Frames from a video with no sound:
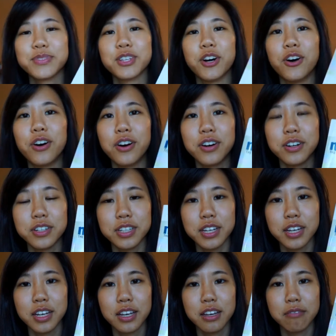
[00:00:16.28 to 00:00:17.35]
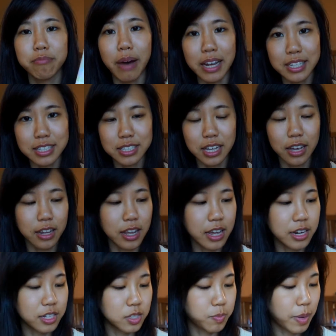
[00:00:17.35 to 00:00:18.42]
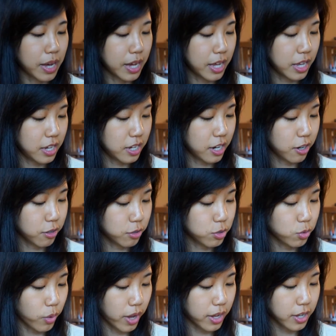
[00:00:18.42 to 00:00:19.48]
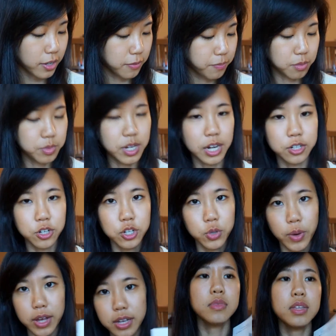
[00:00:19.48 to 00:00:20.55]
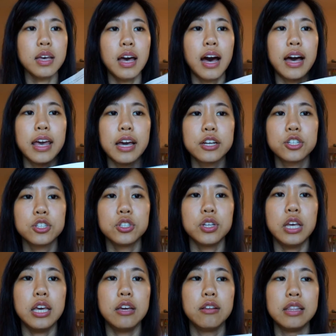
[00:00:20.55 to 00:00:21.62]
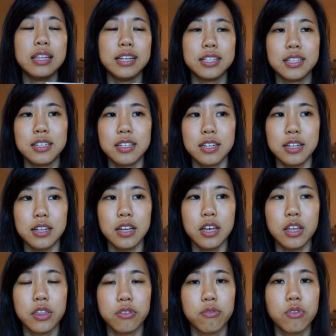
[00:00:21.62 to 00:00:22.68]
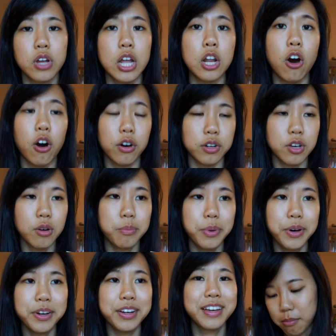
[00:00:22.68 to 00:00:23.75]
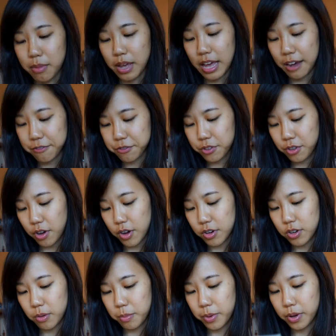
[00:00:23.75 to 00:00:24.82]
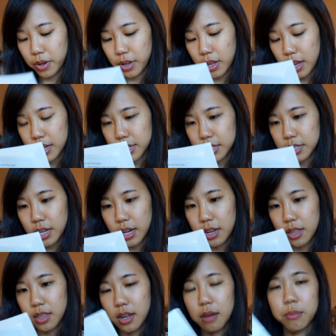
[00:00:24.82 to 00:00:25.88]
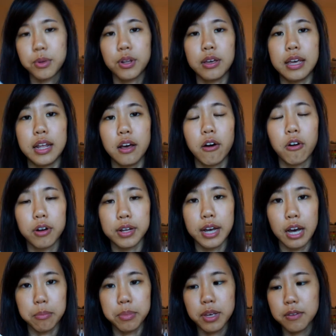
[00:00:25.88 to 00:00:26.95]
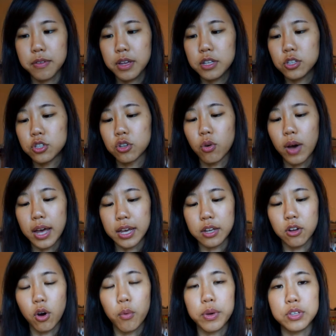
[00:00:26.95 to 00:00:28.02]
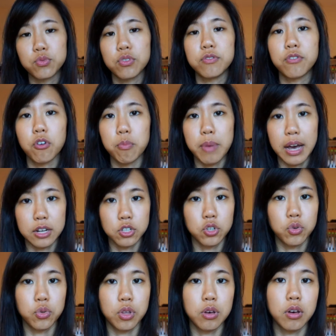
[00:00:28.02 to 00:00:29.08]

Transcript: called Mindset, and it's by Carol Dweck, Dr. Dweck. I actually listened it through an audiobook. After the audiobook, I decided that I'm gonna get a hard copy of it so I can always refer back to